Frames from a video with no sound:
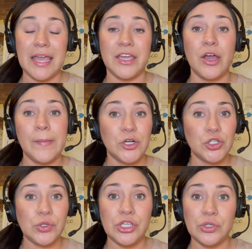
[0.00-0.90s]
a
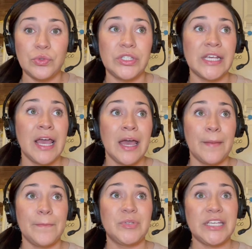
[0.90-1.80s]
commercial use
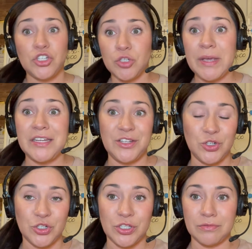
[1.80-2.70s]
Teachers Pay
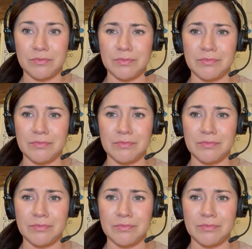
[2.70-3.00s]
Teachers.